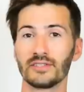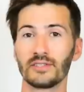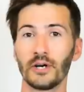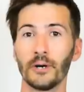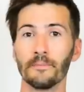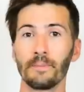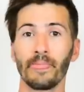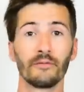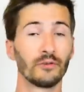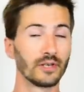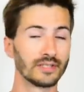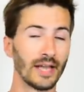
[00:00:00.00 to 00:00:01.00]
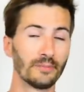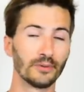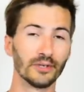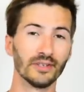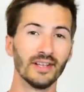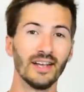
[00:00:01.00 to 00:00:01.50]
So, for
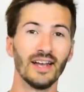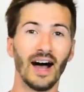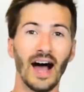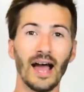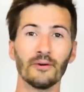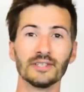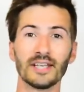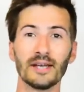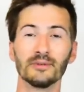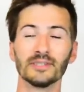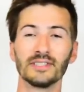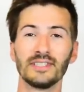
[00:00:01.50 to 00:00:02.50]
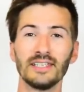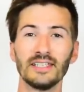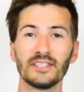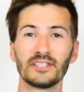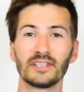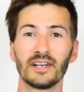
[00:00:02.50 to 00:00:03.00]
example, I was able to
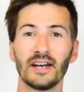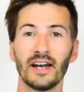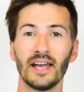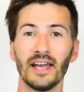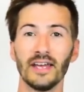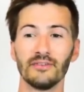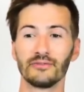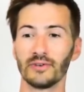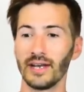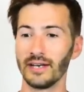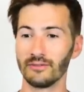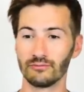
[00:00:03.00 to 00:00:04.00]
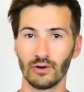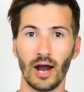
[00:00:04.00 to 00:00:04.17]
teach a friend,